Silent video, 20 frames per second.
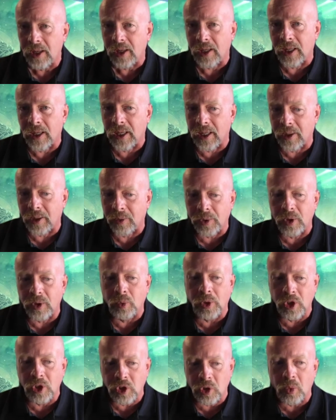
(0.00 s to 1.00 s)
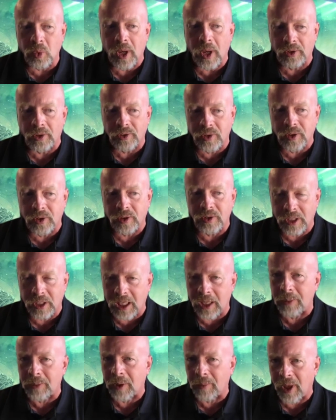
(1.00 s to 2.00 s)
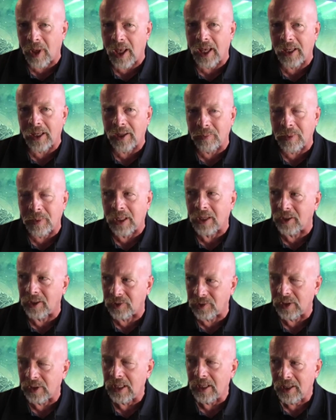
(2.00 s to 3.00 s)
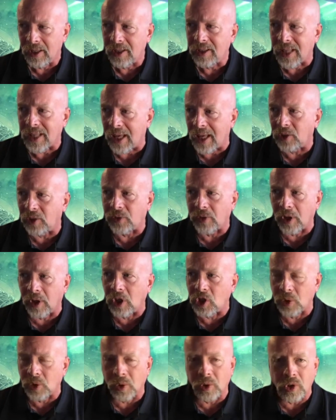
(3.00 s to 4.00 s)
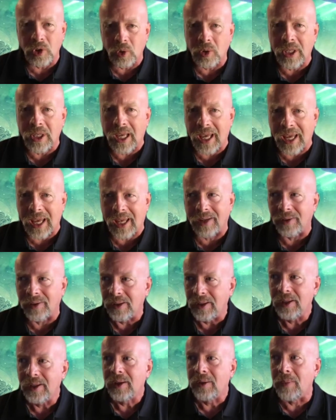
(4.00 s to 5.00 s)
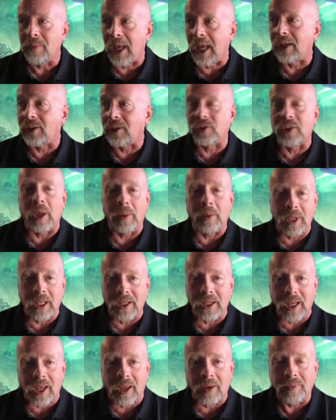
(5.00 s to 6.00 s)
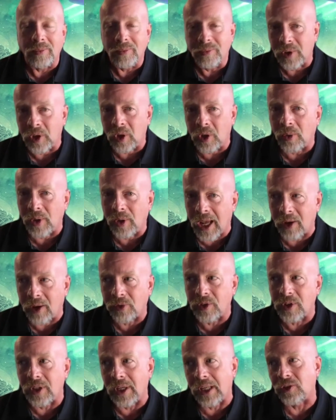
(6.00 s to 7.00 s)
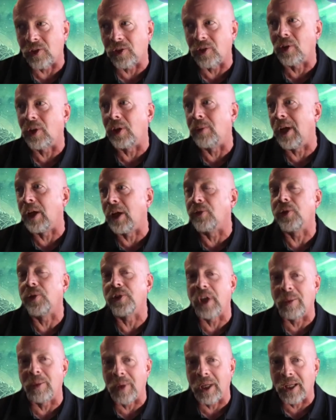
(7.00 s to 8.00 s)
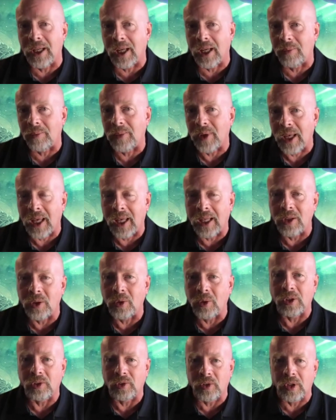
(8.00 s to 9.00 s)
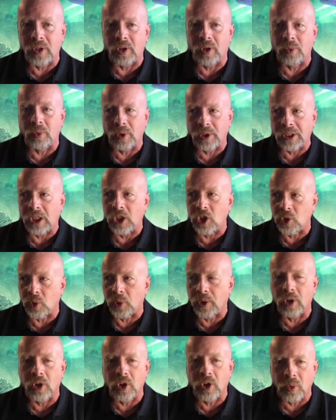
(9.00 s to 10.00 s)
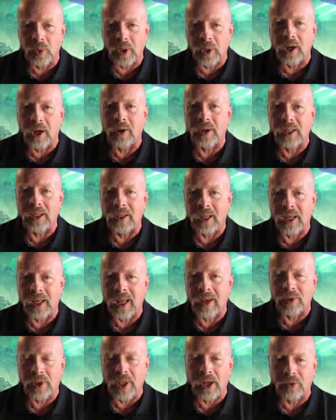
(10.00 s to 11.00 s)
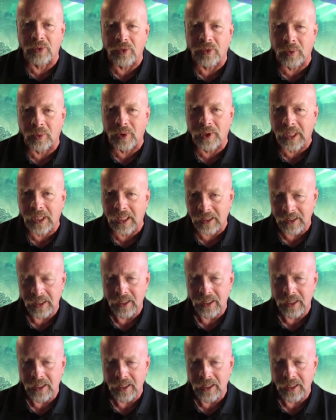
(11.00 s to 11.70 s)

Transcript: would do well to keep in mind, because that is very true. You can make some income. You don't have to necessarily make a full-time income, and you can still really enjoy your career and have a lot of fun with it.